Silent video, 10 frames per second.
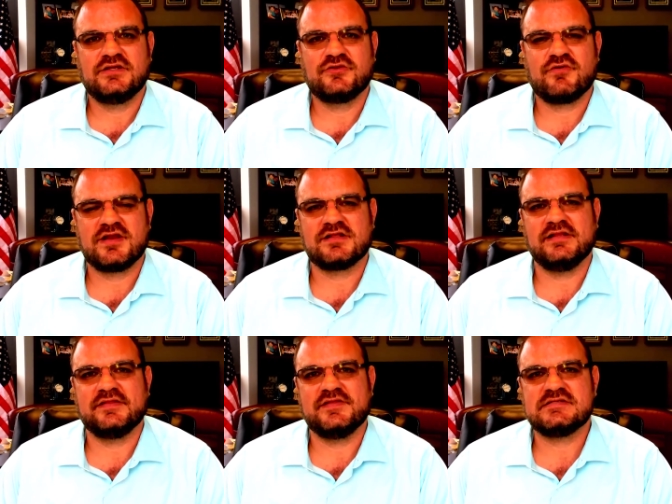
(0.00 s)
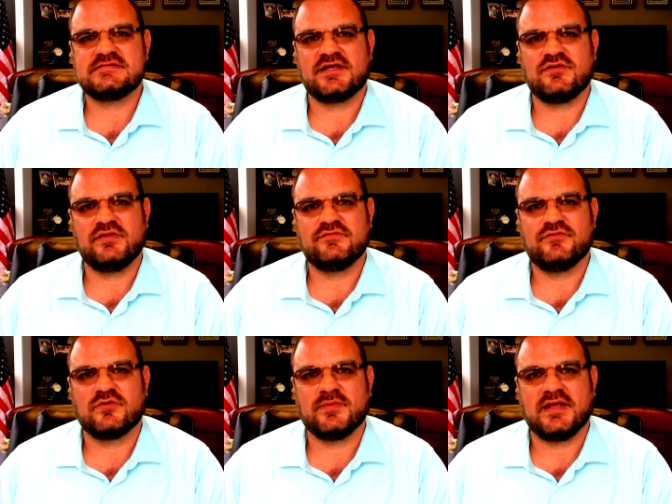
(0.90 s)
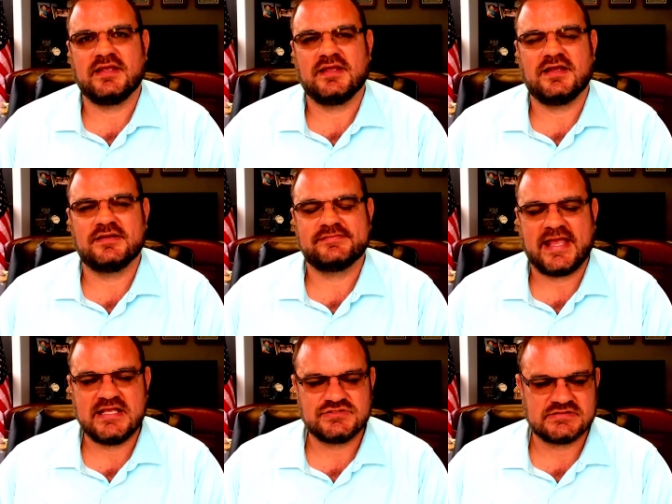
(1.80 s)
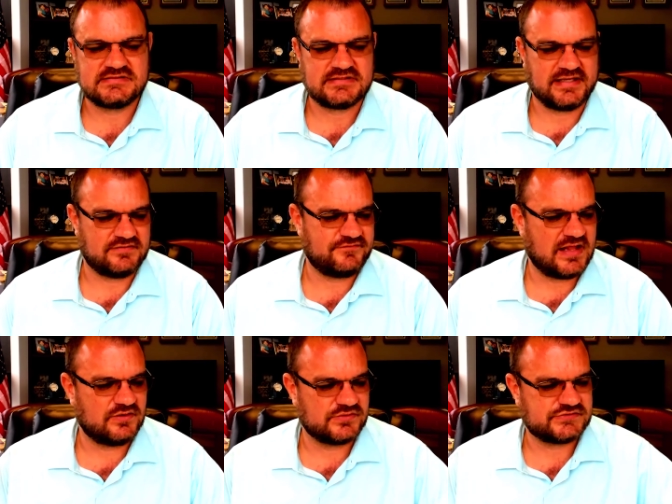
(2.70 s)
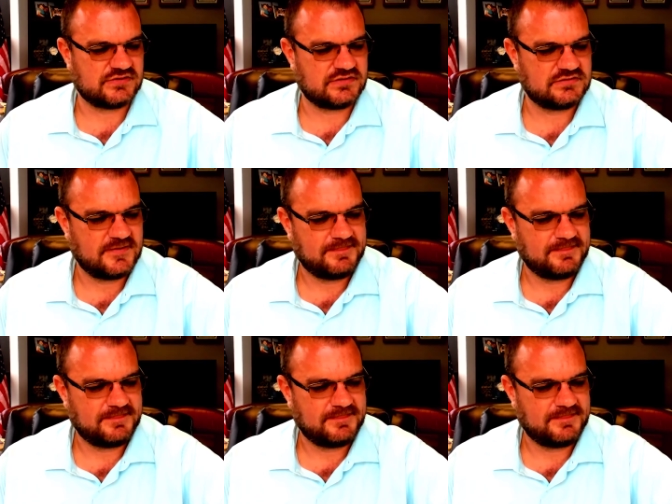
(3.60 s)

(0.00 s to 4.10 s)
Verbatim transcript: chronicling this not only for my agents and followers on